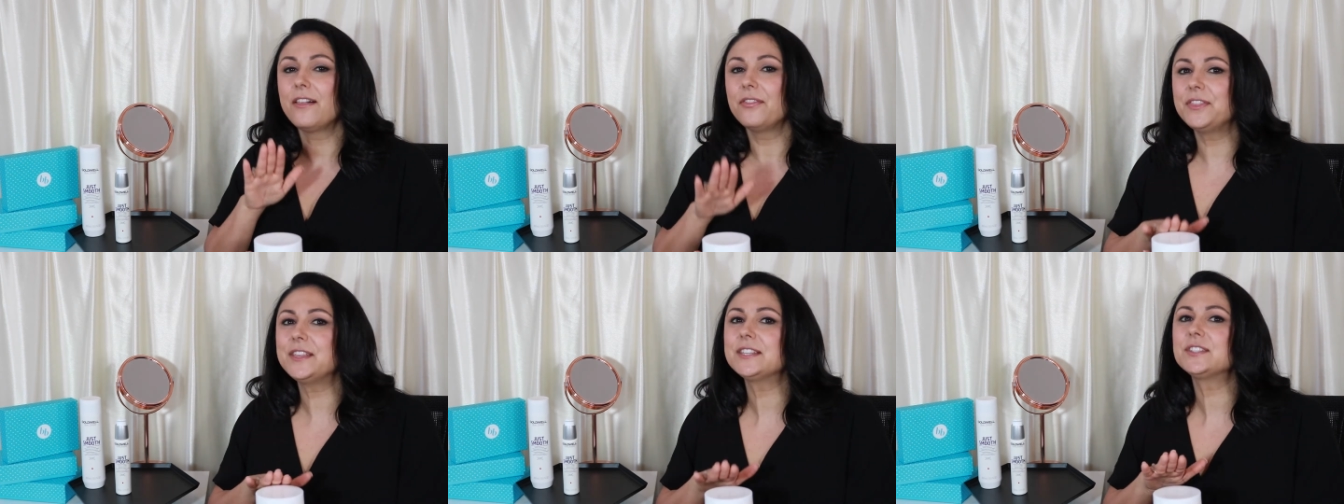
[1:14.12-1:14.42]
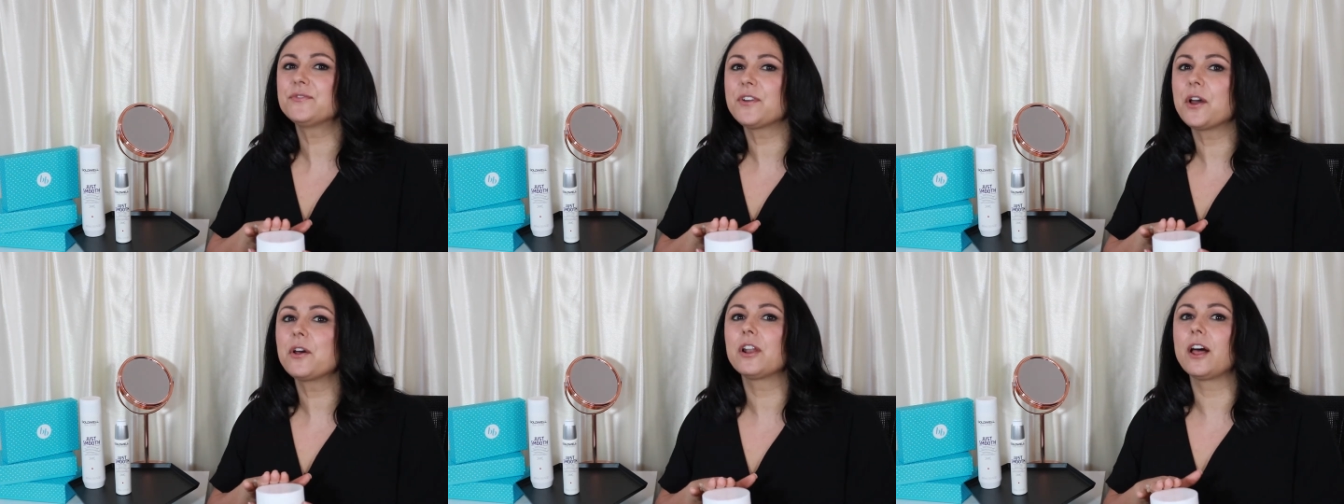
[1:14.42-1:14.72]

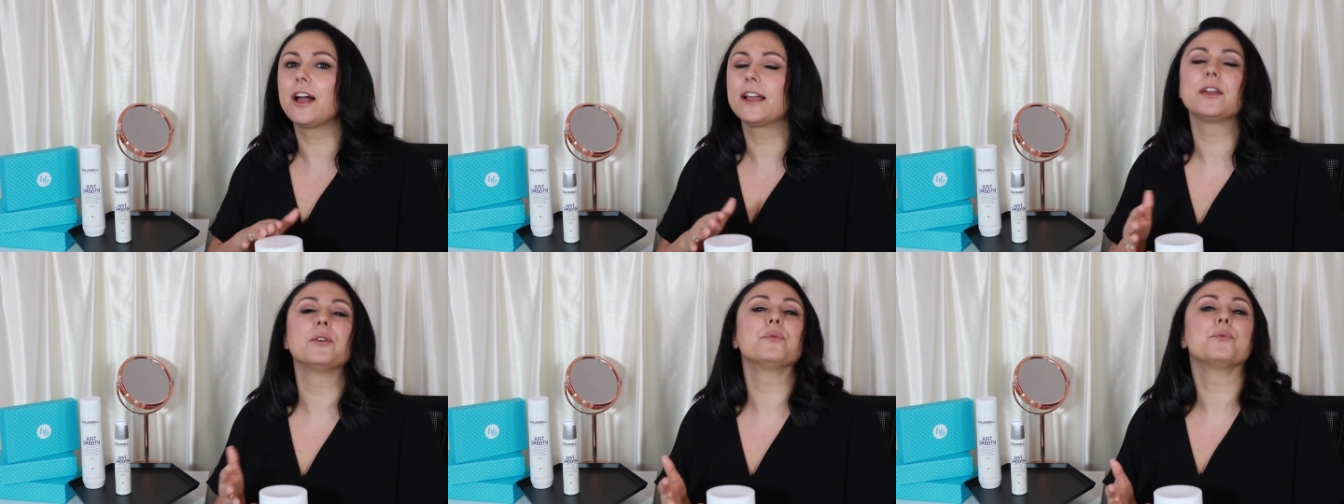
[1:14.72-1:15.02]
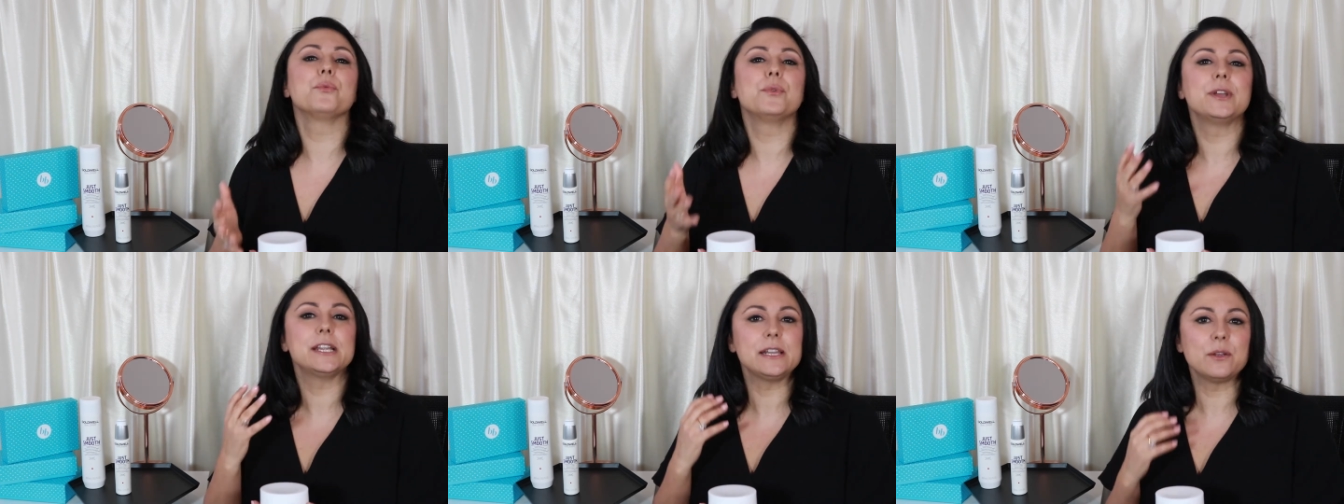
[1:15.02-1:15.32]
This felt like it
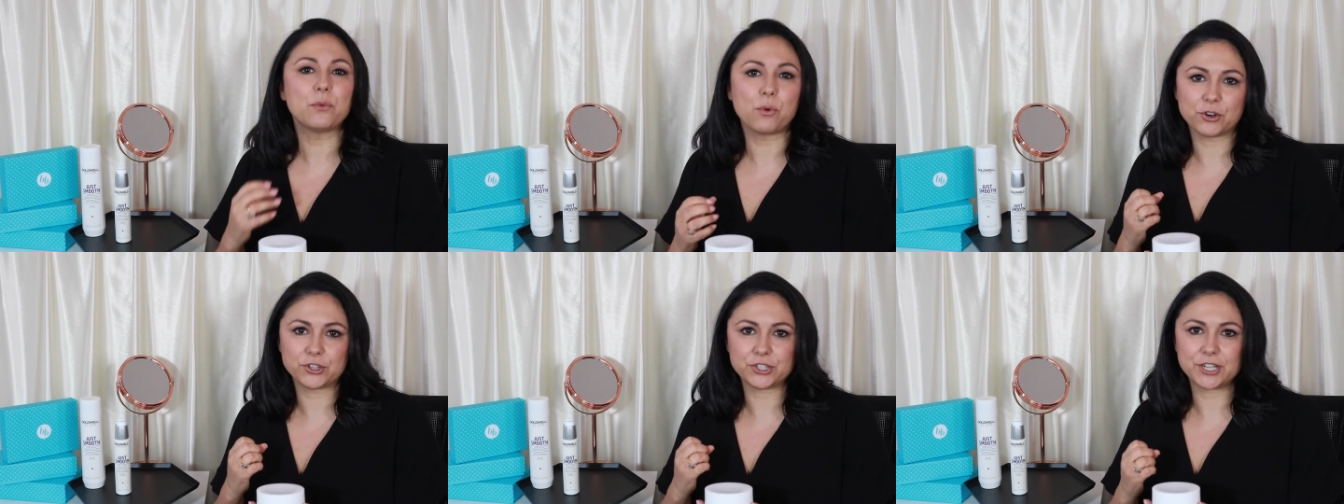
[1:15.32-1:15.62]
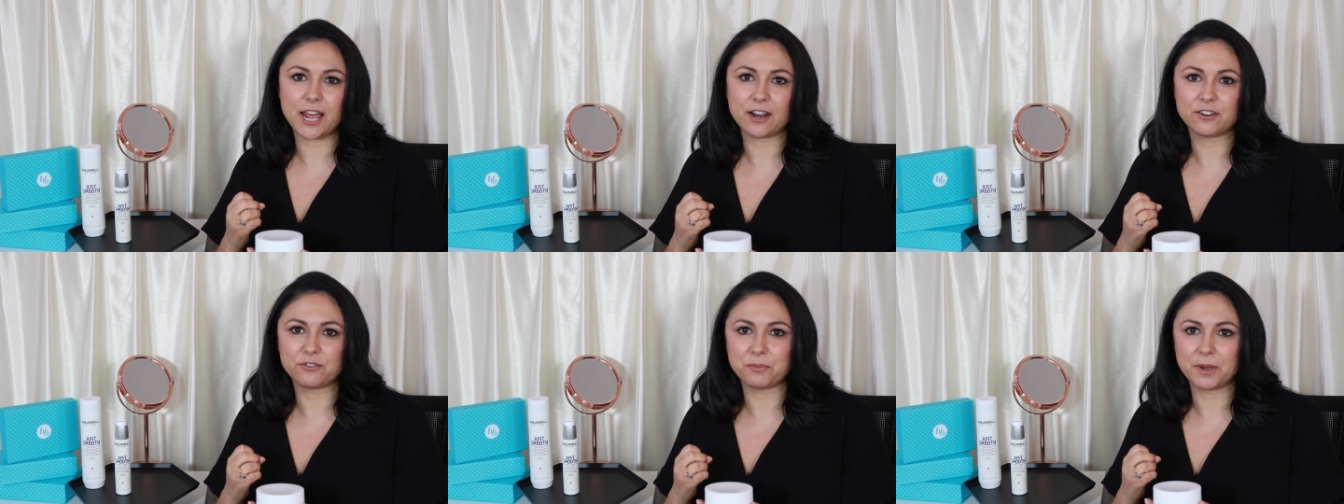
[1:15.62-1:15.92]
really
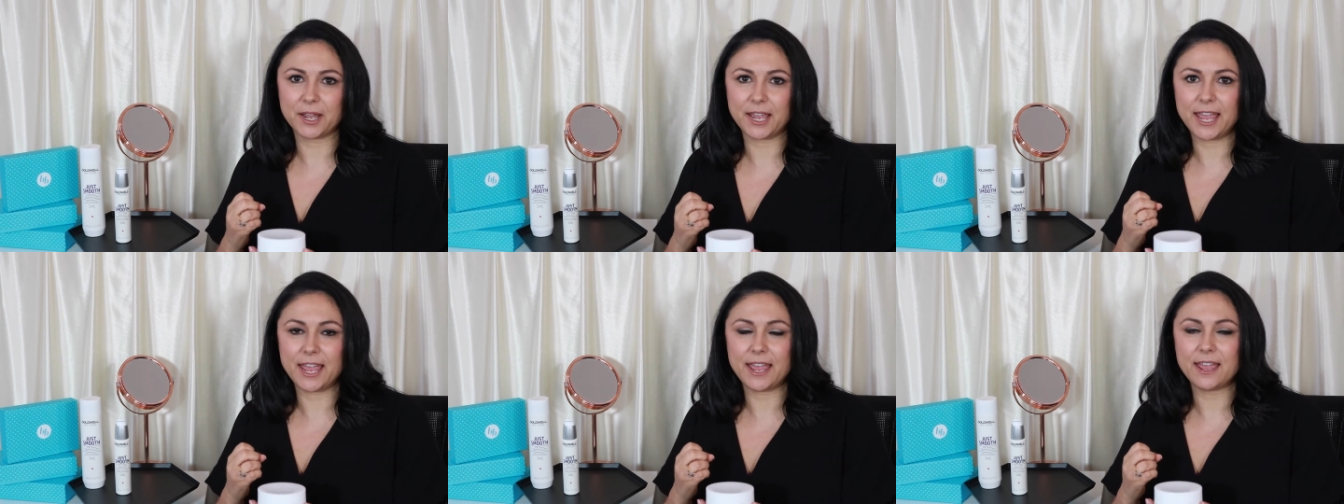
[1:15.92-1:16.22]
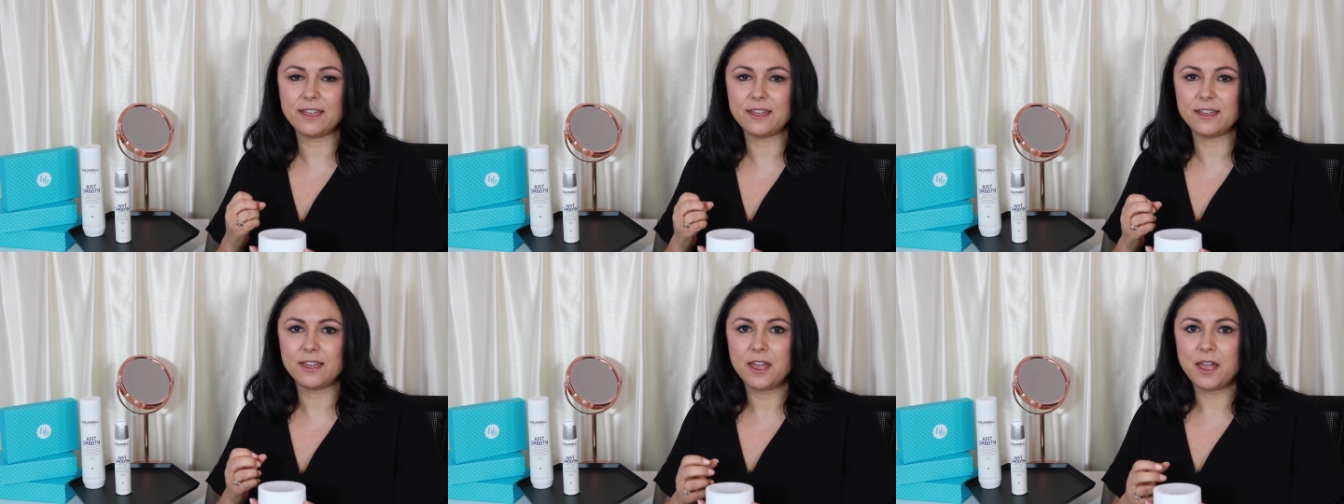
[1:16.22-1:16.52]
washed out of my
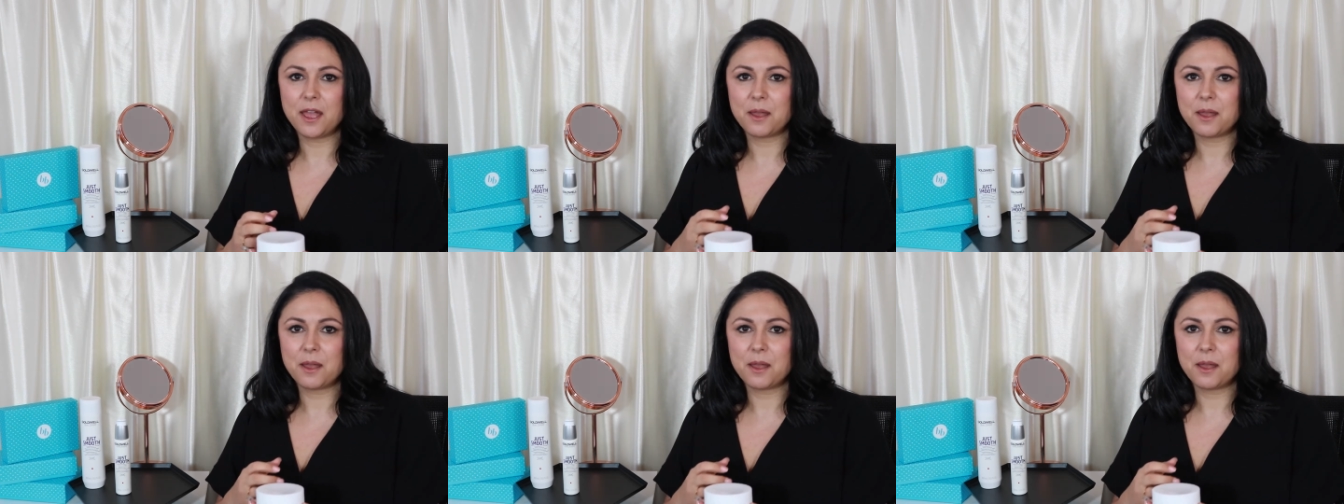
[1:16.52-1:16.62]
hair,